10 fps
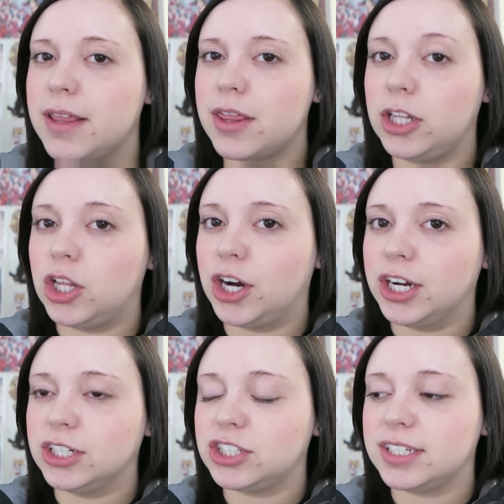the
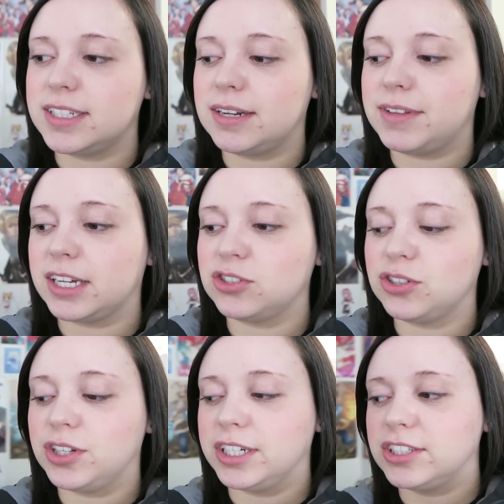large instead of the
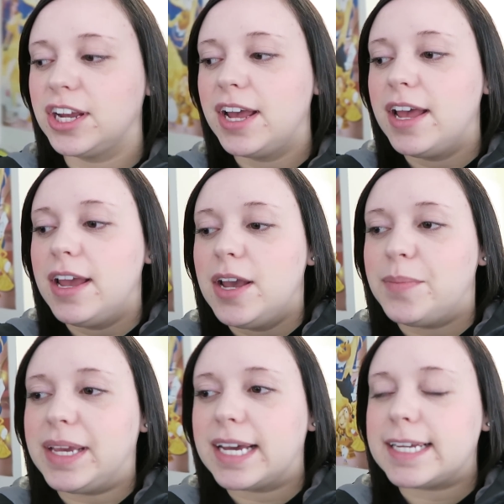extra large,
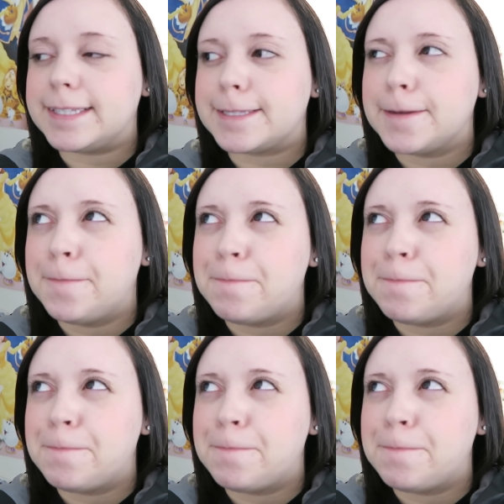because